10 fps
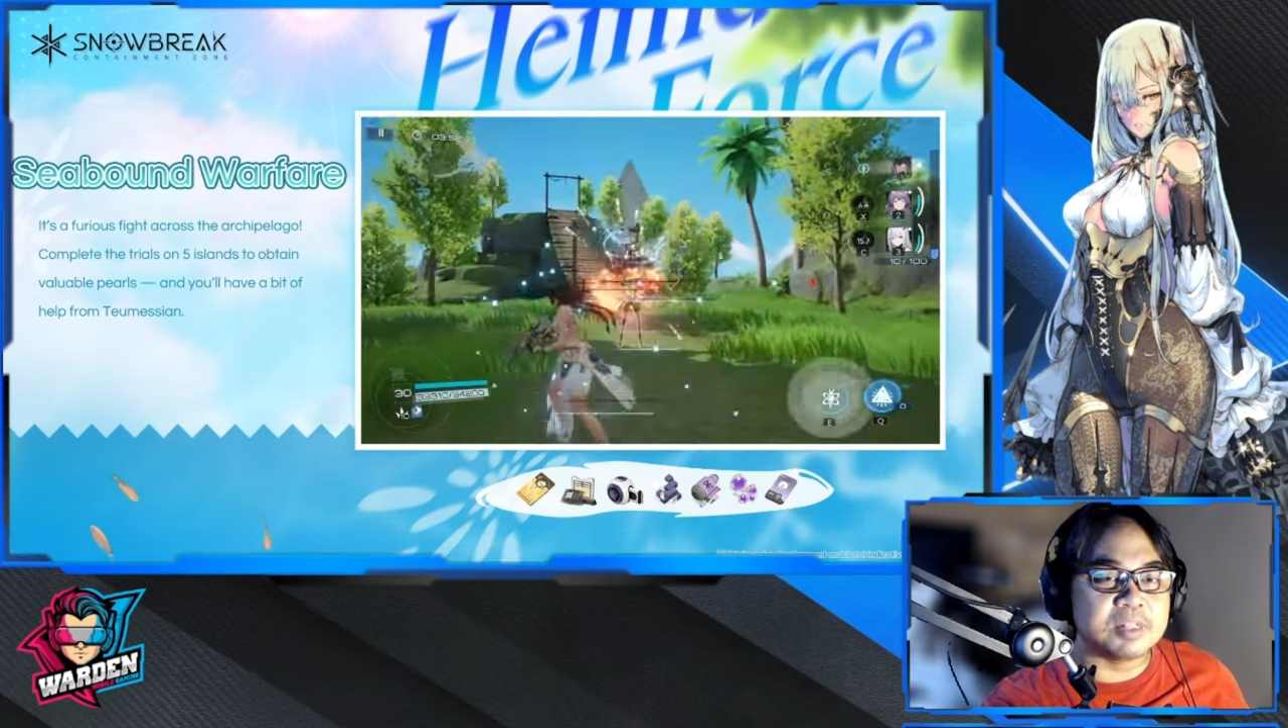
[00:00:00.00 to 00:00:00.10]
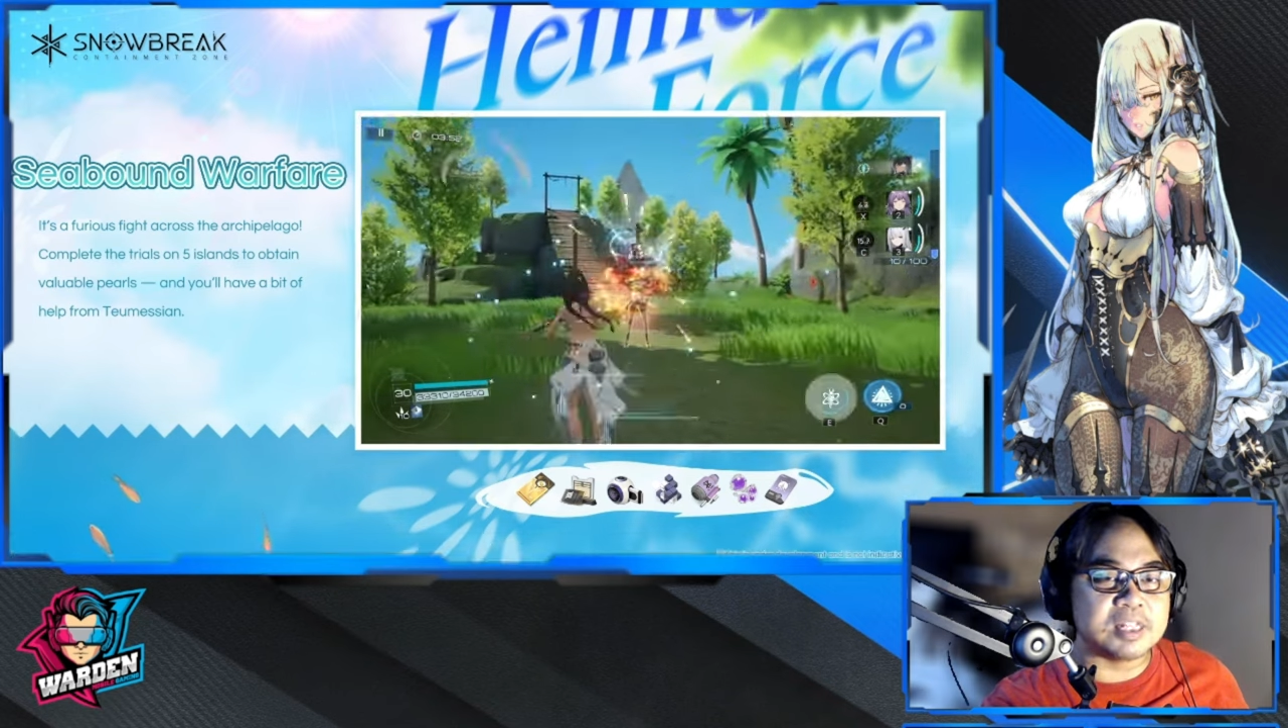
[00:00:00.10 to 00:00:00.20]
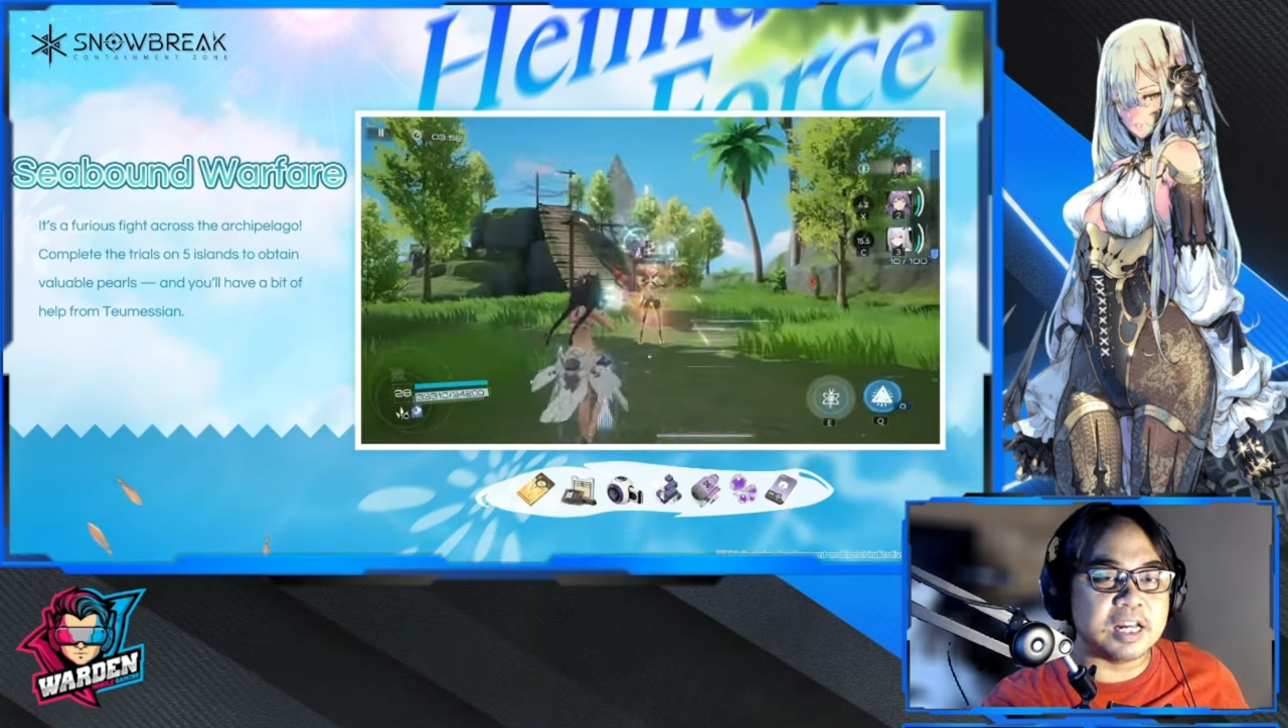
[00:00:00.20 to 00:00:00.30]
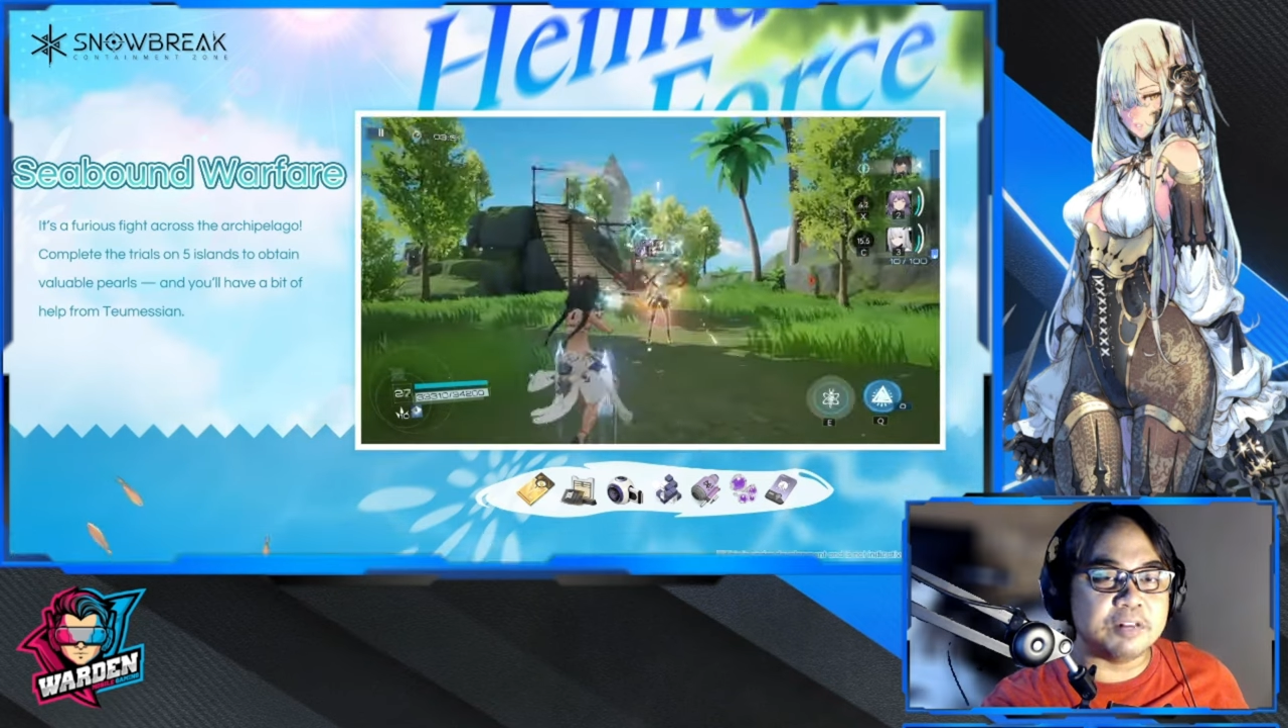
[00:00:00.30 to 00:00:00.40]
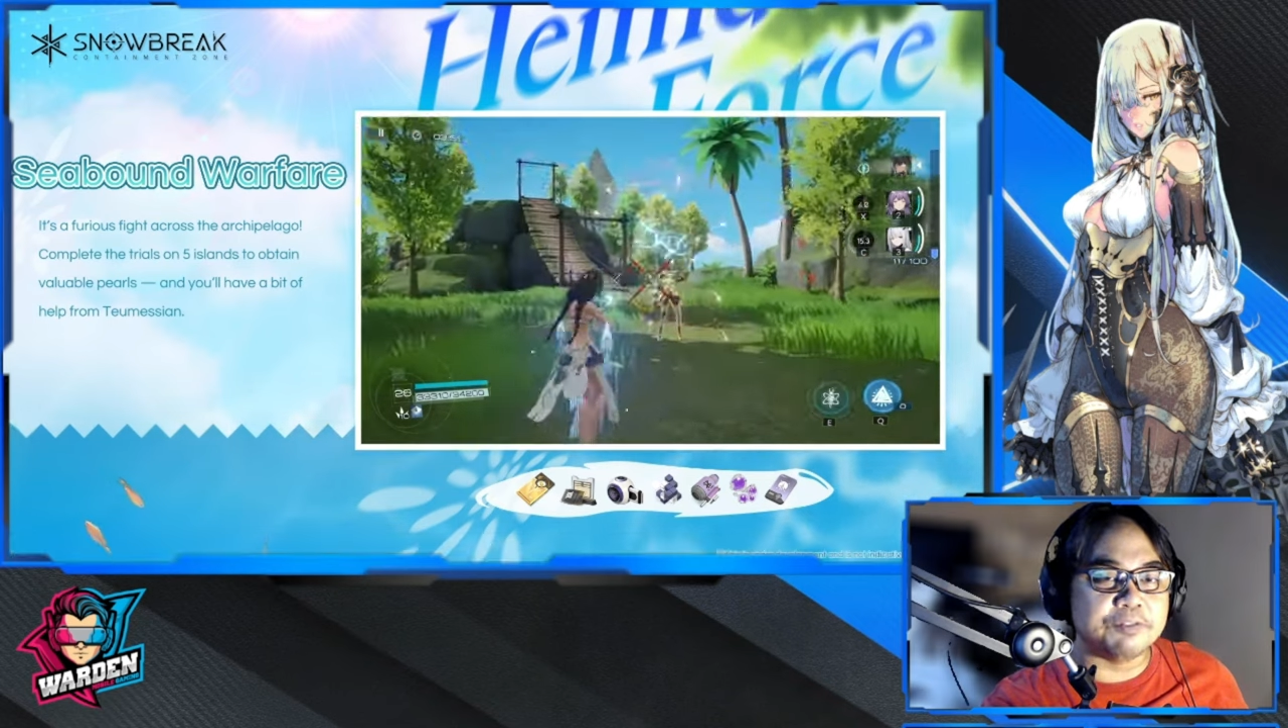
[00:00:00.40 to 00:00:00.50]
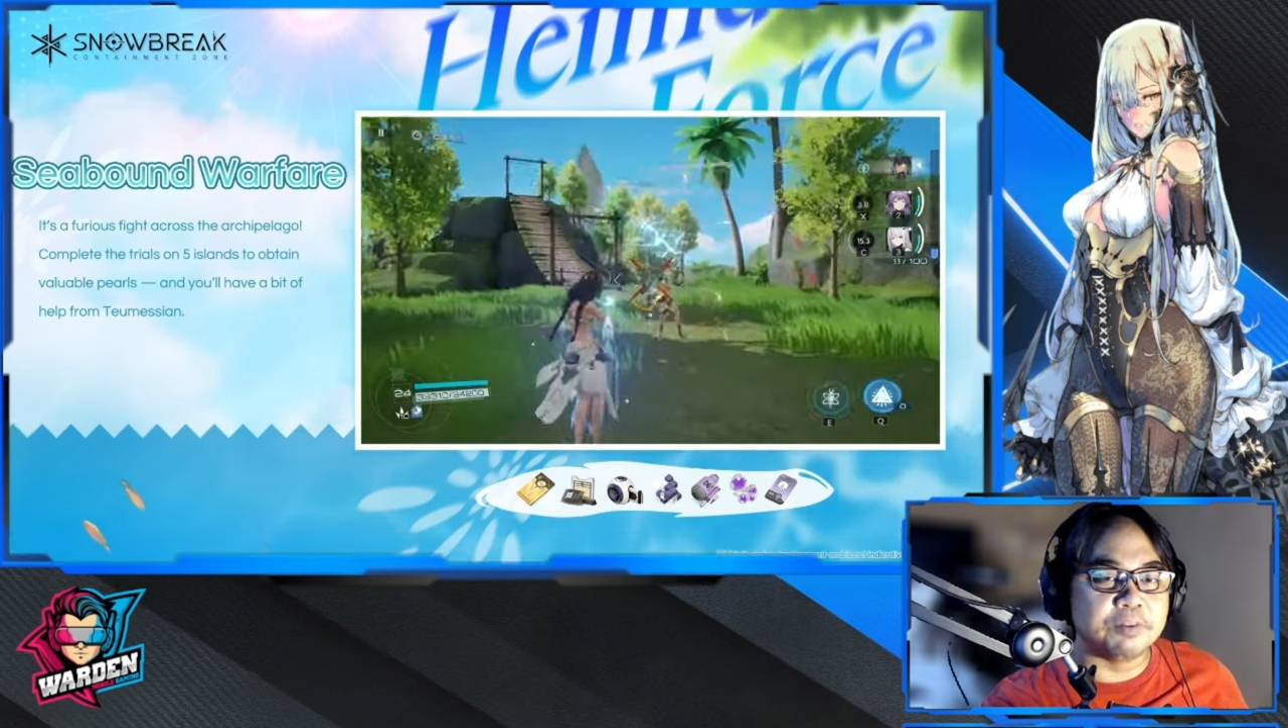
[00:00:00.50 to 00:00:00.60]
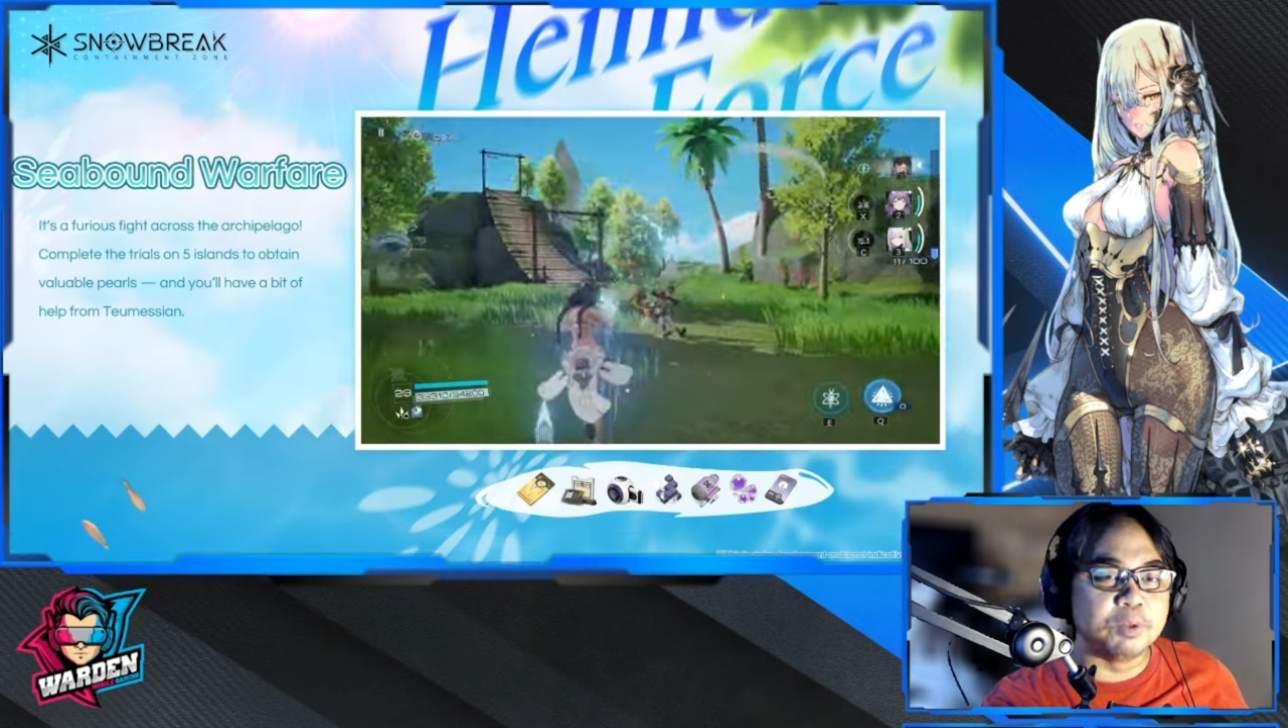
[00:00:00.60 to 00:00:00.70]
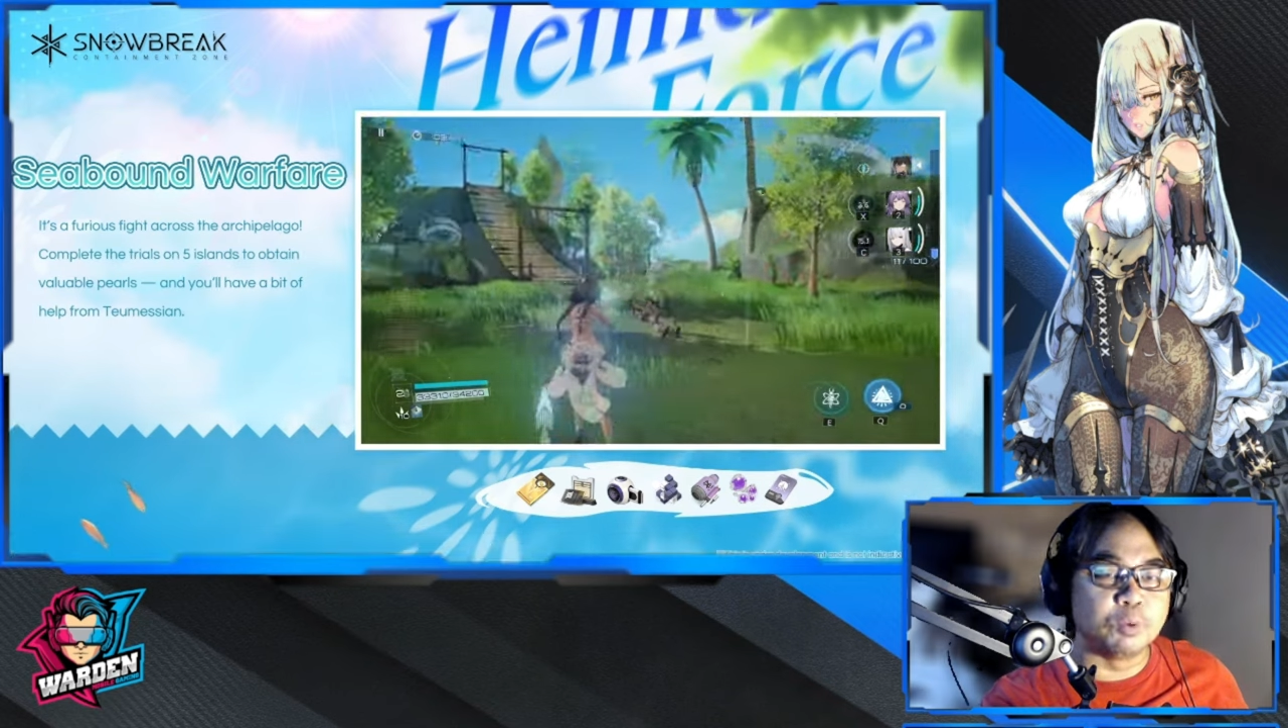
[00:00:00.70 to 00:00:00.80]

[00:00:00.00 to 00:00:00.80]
sight from the